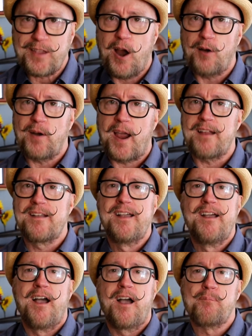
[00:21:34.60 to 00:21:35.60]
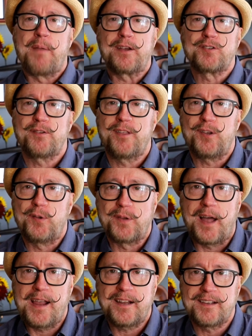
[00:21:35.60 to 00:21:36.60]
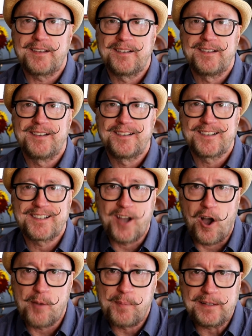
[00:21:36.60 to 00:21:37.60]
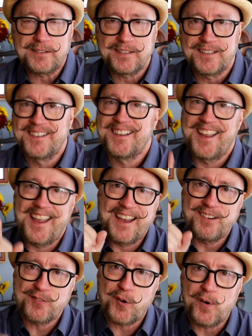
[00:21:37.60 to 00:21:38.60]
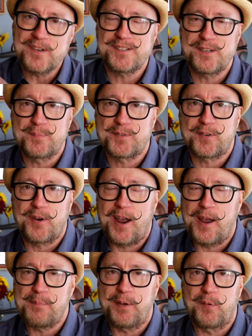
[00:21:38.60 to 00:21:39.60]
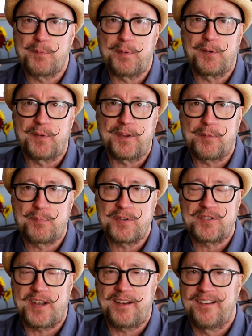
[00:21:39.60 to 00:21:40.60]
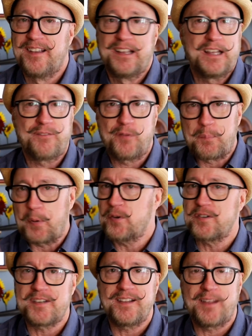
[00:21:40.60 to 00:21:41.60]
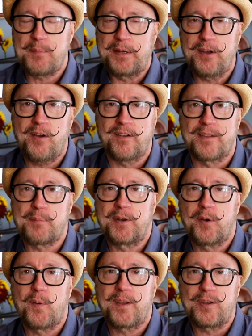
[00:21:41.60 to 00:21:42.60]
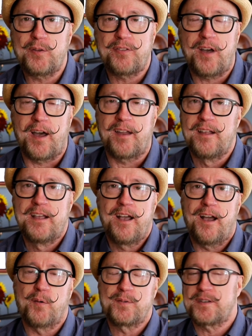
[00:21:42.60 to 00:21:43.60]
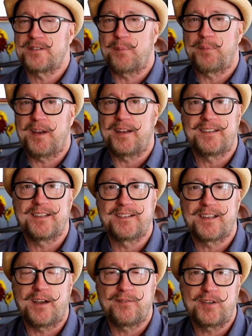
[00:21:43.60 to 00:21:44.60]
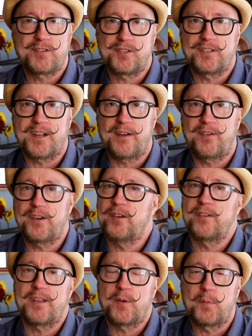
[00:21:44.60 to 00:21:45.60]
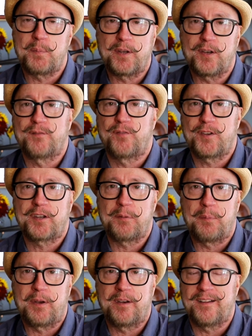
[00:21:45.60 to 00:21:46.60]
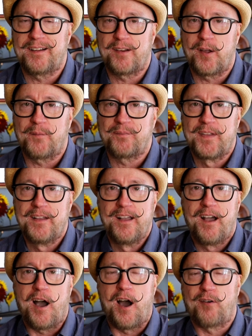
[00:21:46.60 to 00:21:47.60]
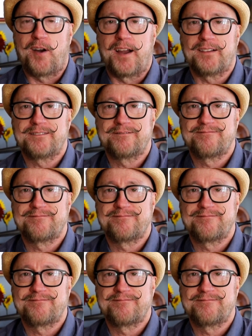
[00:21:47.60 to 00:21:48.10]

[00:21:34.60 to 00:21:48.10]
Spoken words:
all right, make sure that you like, comment, and of course subscribe. It would be really appreciated. If you purchased it, let me know. Let me know what you thought. Was there something I didn't cover, should cover, you think would be good for the community to know? All right,